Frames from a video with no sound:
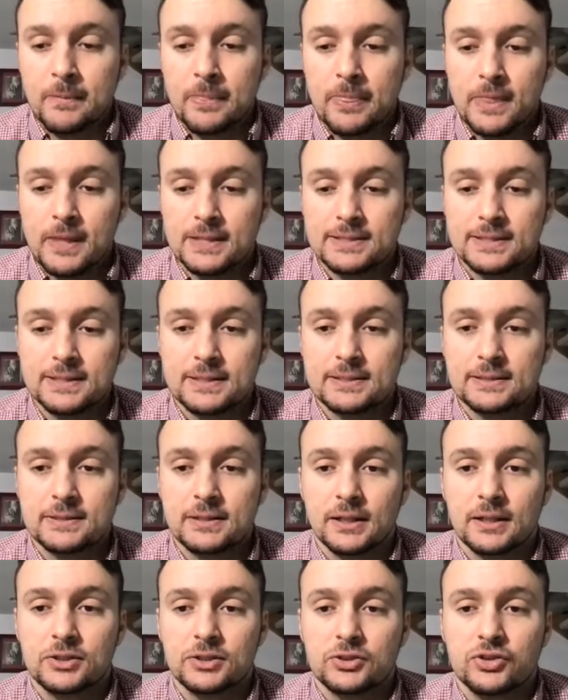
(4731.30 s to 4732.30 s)
This is
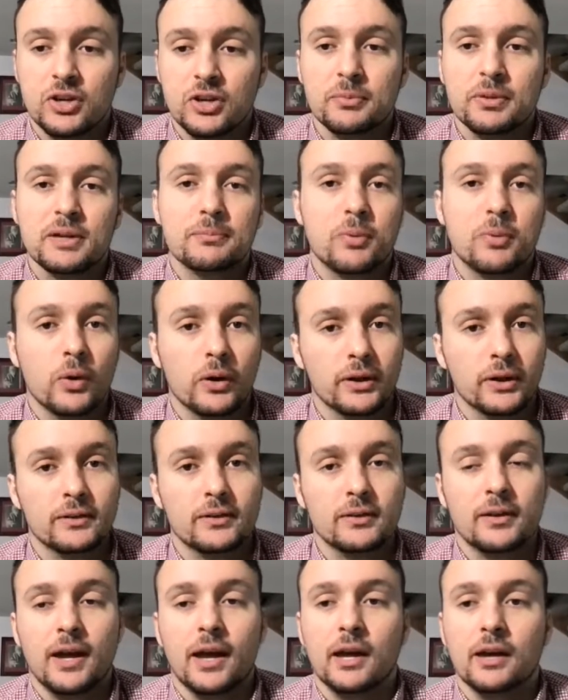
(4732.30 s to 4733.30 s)
extremely
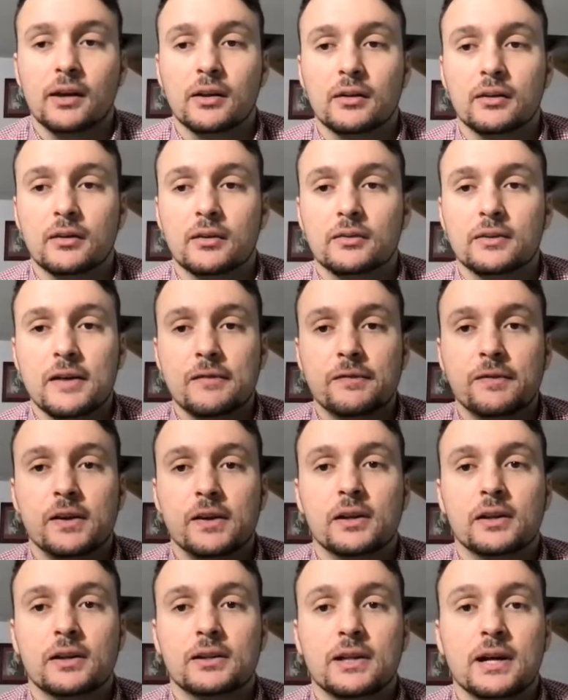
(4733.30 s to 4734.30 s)
important and
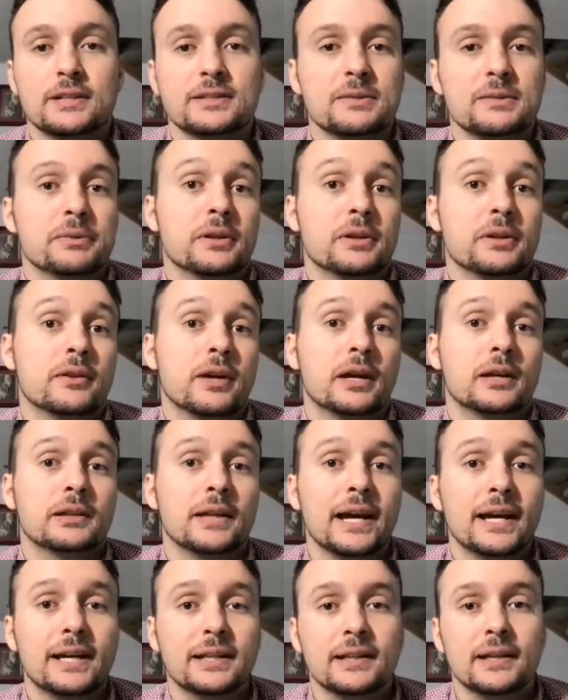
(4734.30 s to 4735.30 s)
definitely not something to take
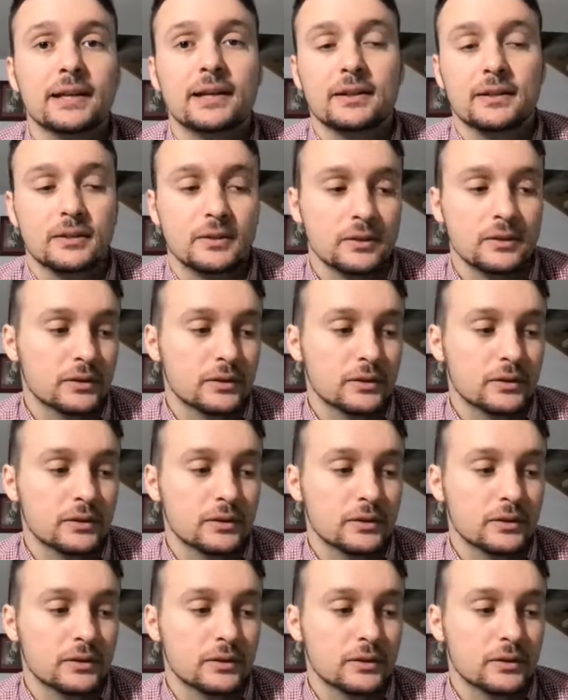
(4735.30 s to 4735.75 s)
lightly.